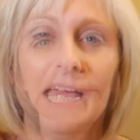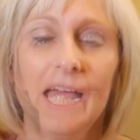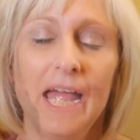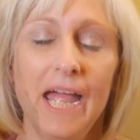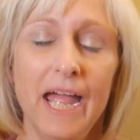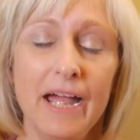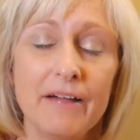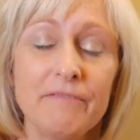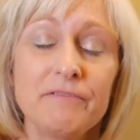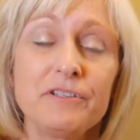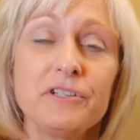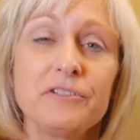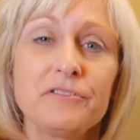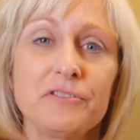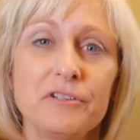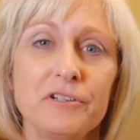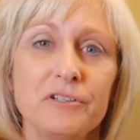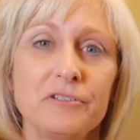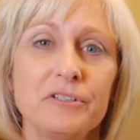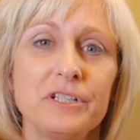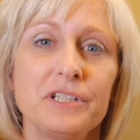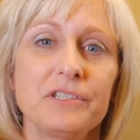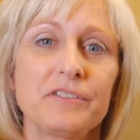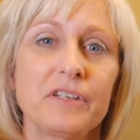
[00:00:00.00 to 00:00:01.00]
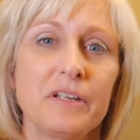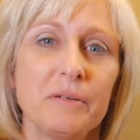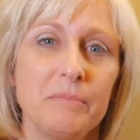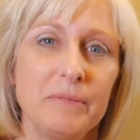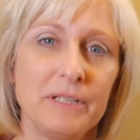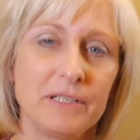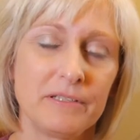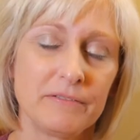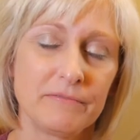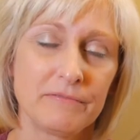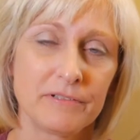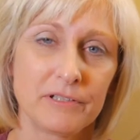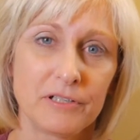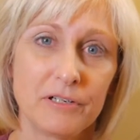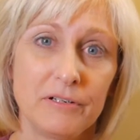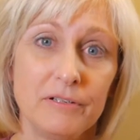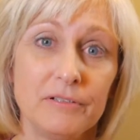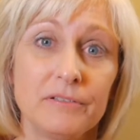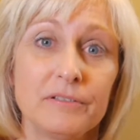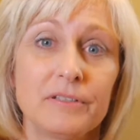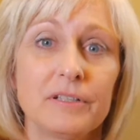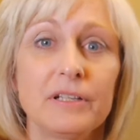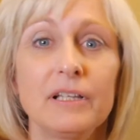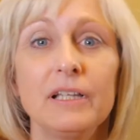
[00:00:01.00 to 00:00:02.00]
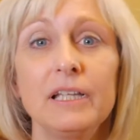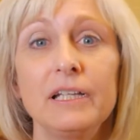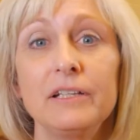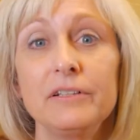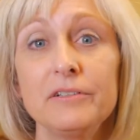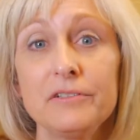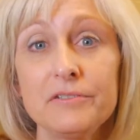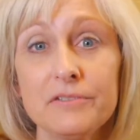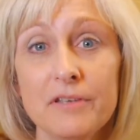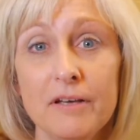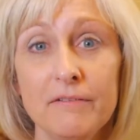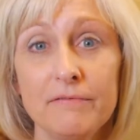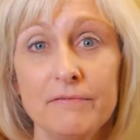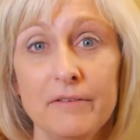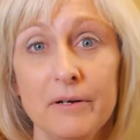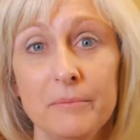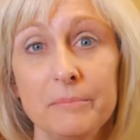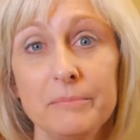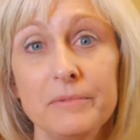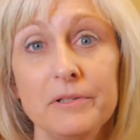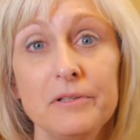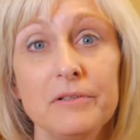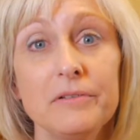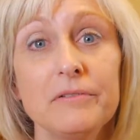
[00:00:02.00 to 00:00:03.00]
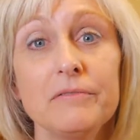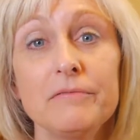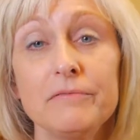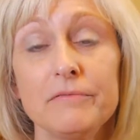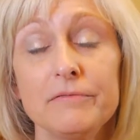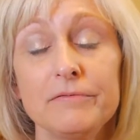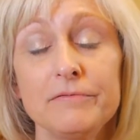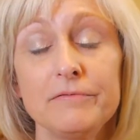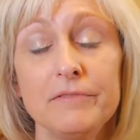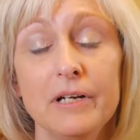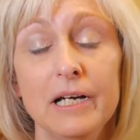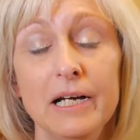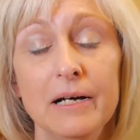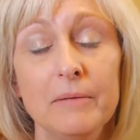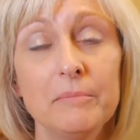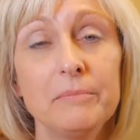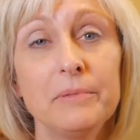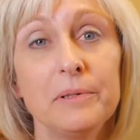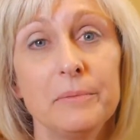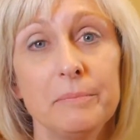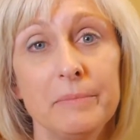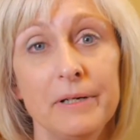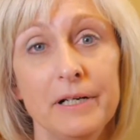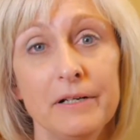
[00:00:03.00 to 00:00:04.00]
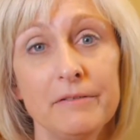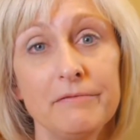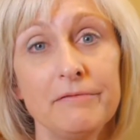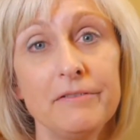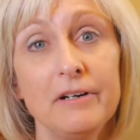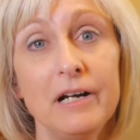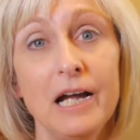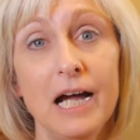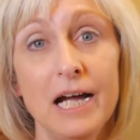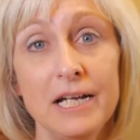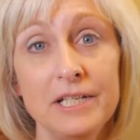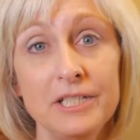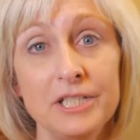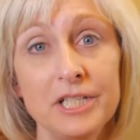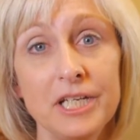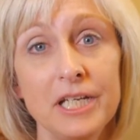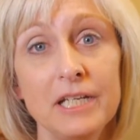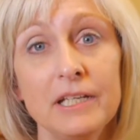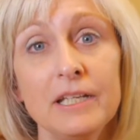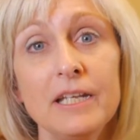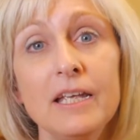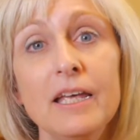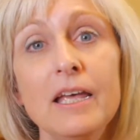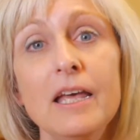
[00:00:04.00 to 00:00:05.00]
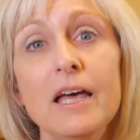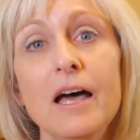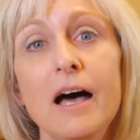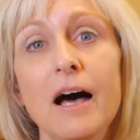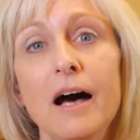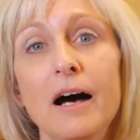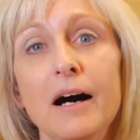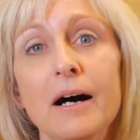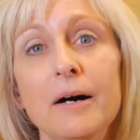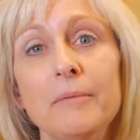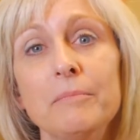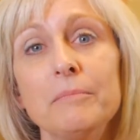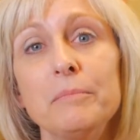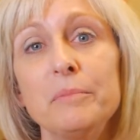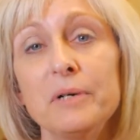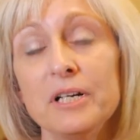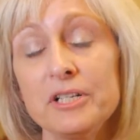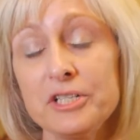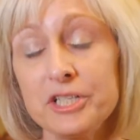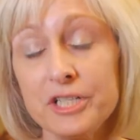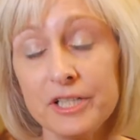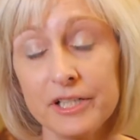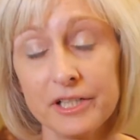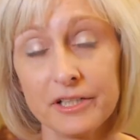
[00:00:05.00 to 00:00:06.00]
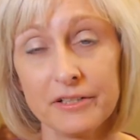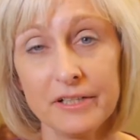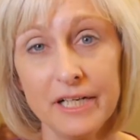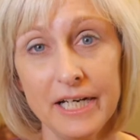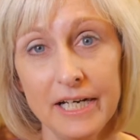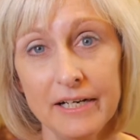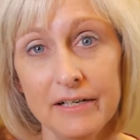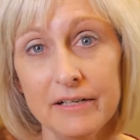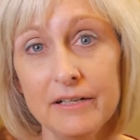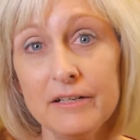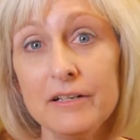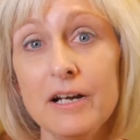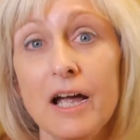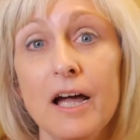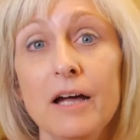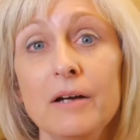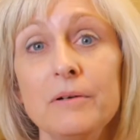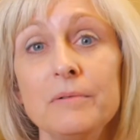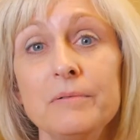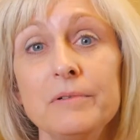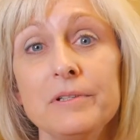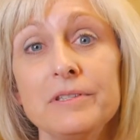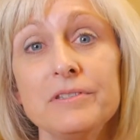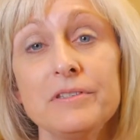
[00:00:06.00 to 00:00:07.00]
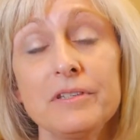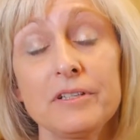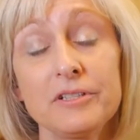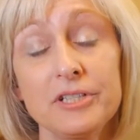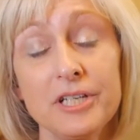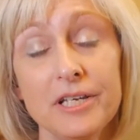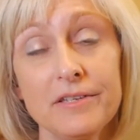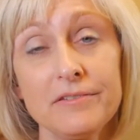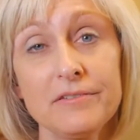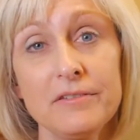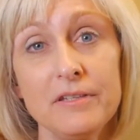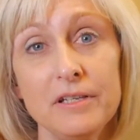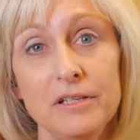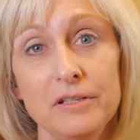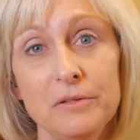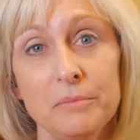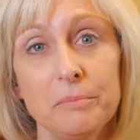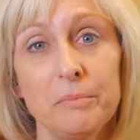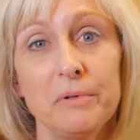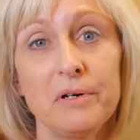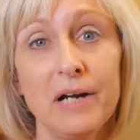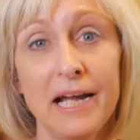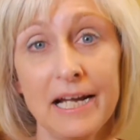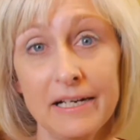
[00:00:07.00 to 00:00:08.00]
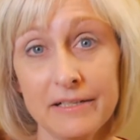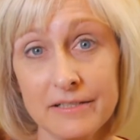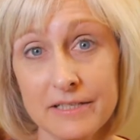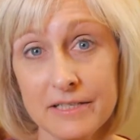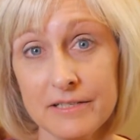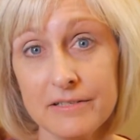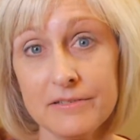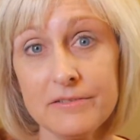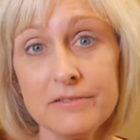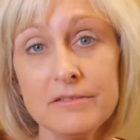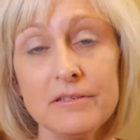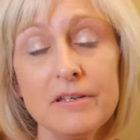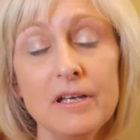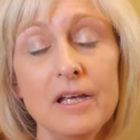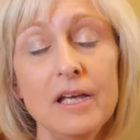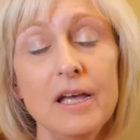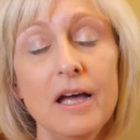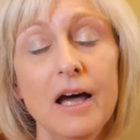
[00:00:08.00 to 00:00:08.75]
After surgery, it's going to be difficult to clean yourself up and prepare for hygiene. Brushing your hair, I would suggest that you practice